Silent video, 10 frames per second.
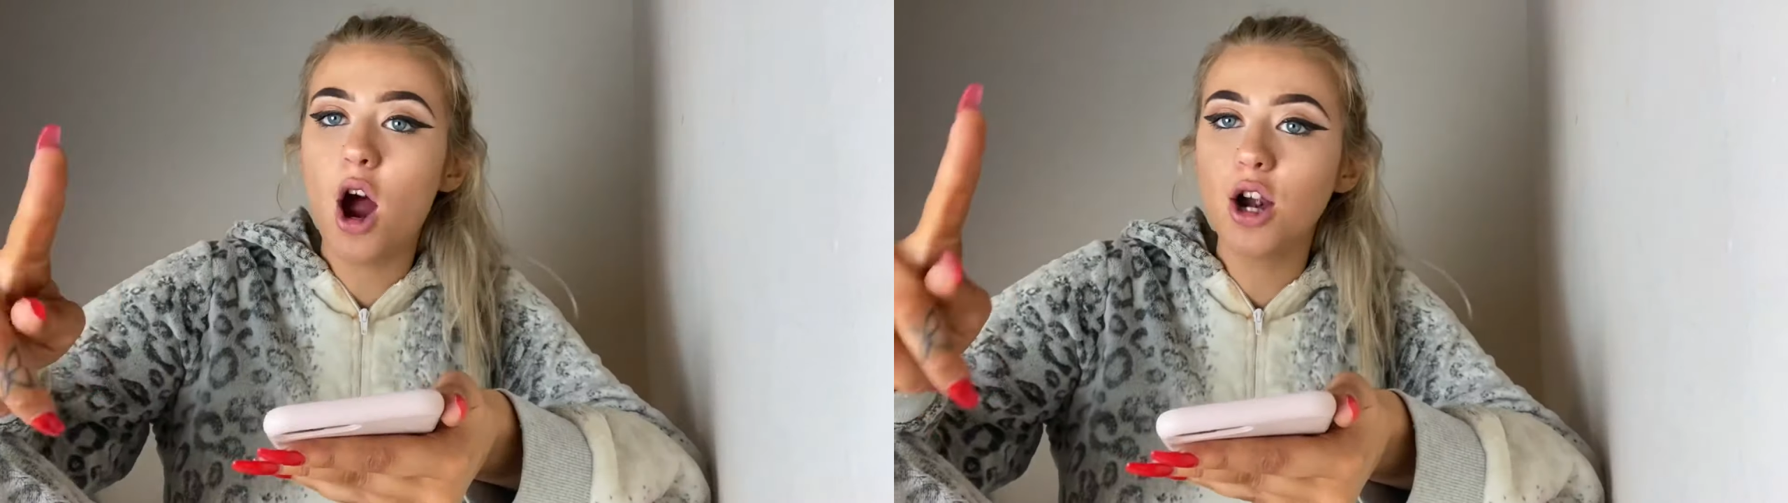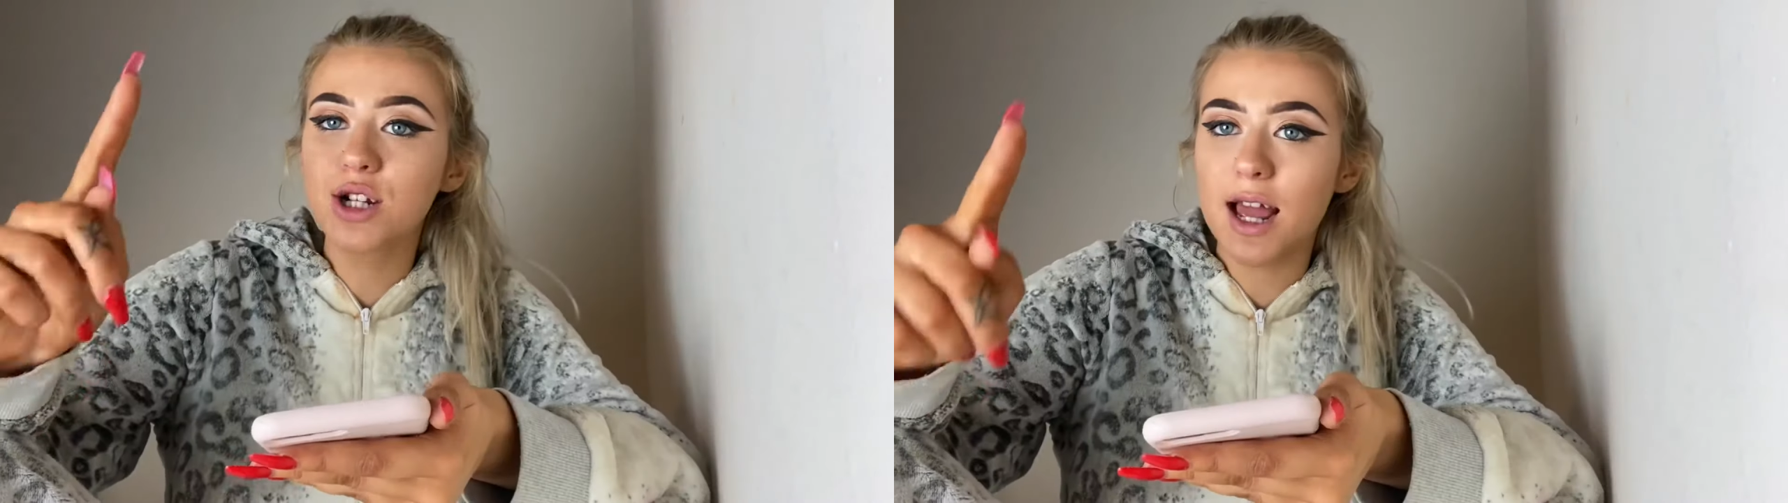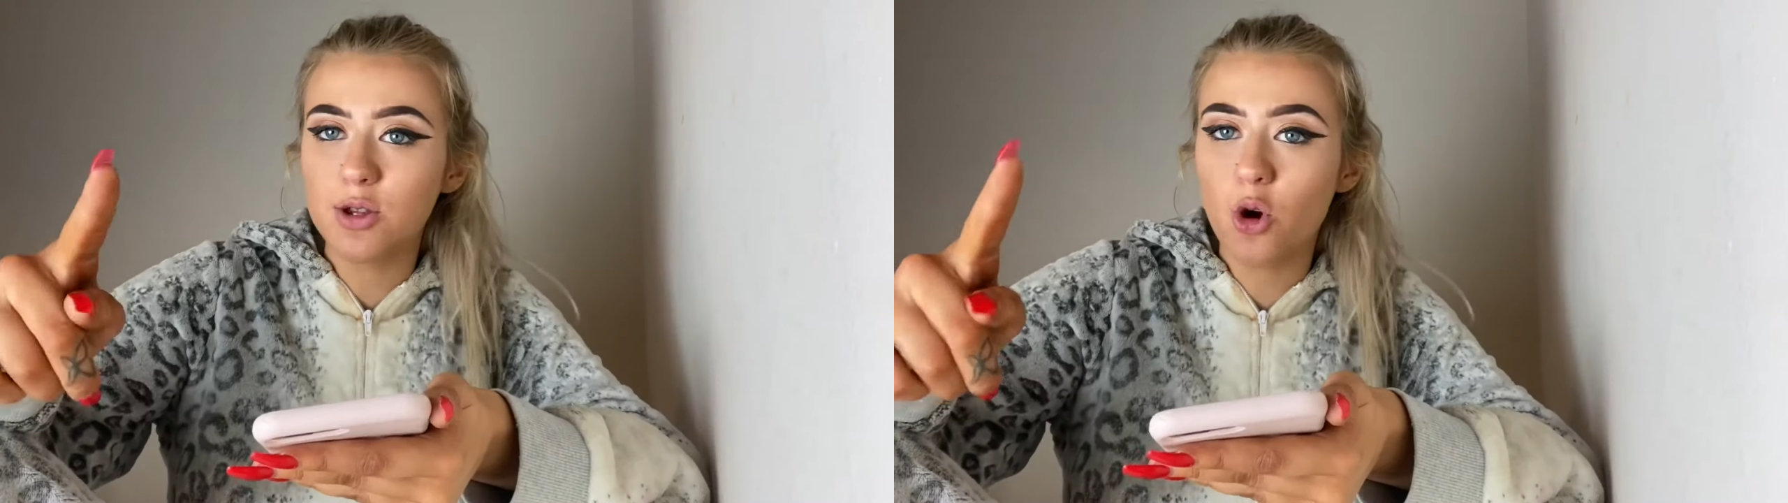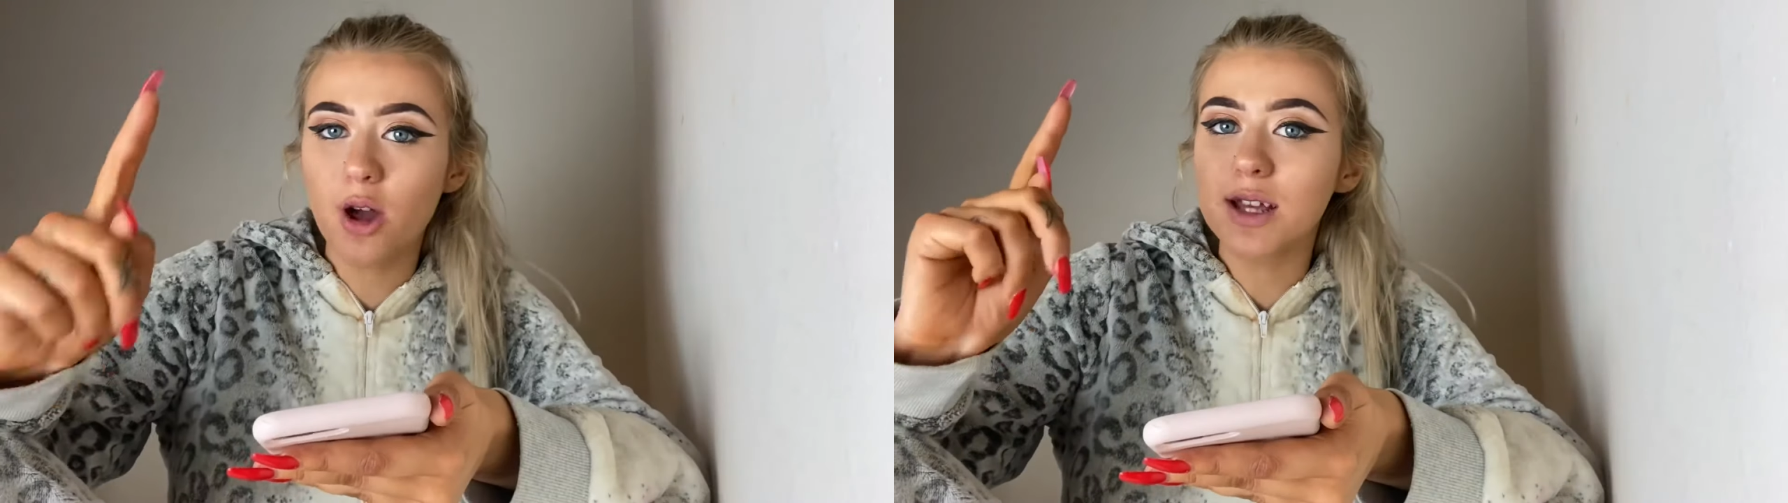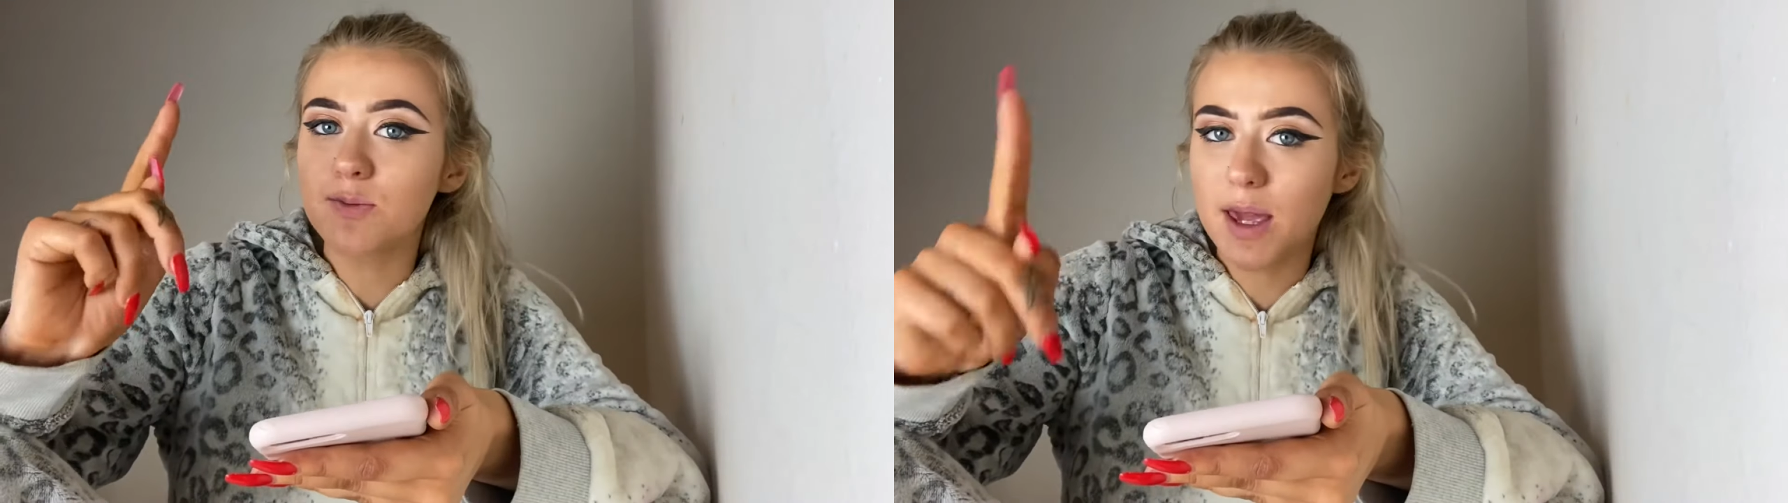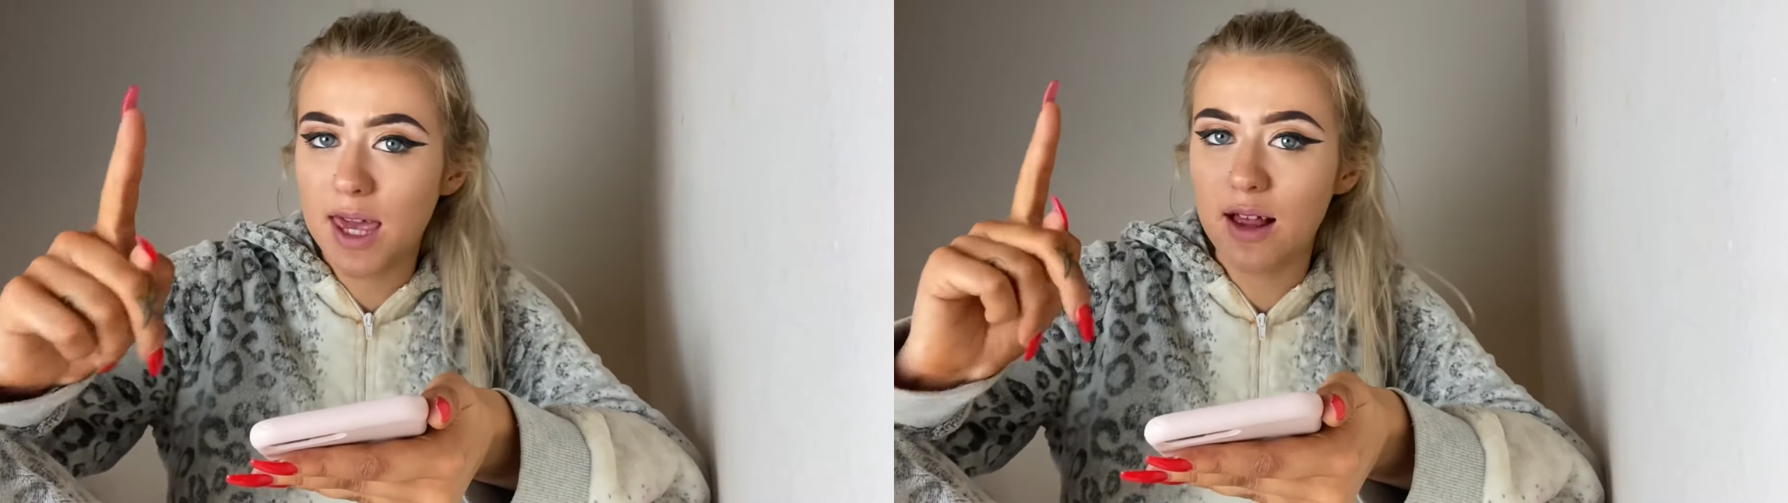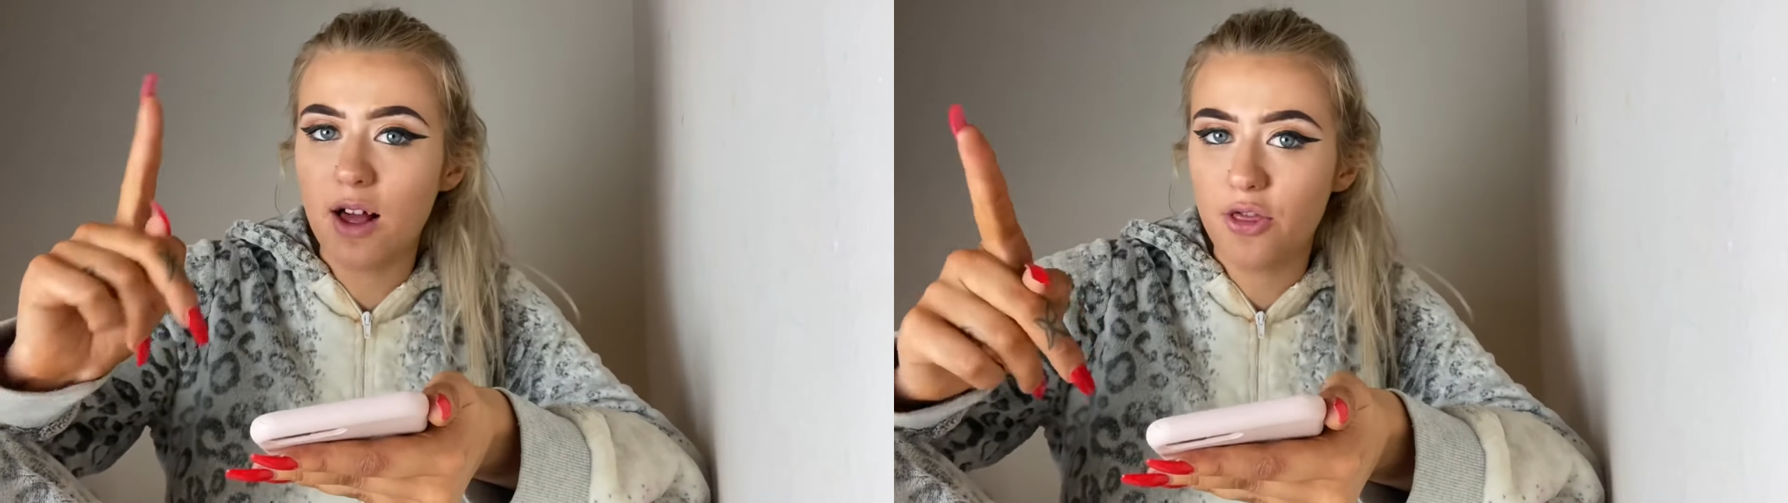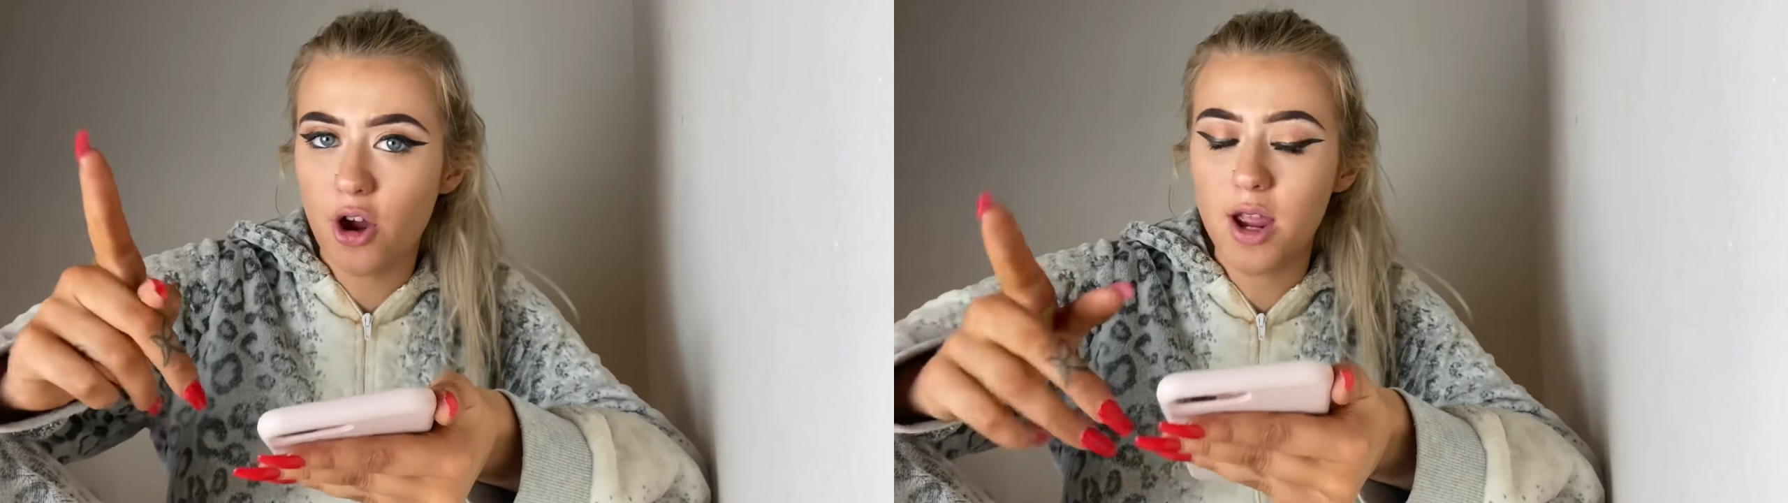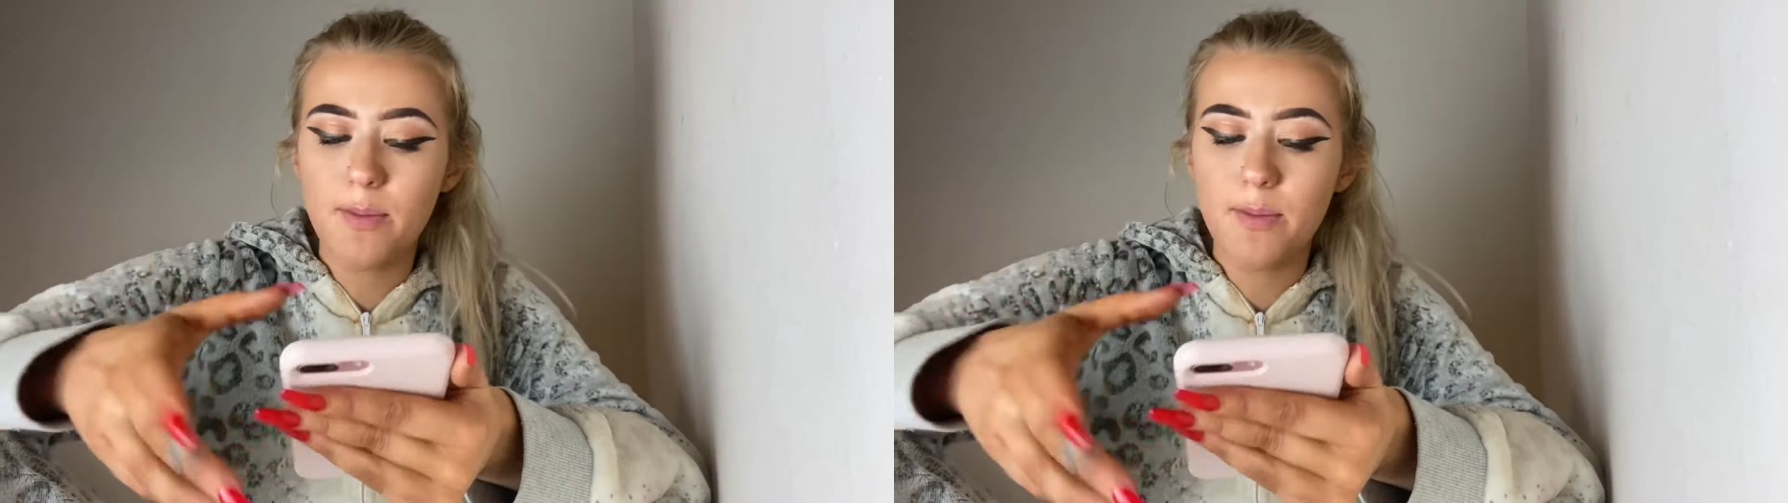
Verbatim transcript: Our TikTok is Michaela thirty,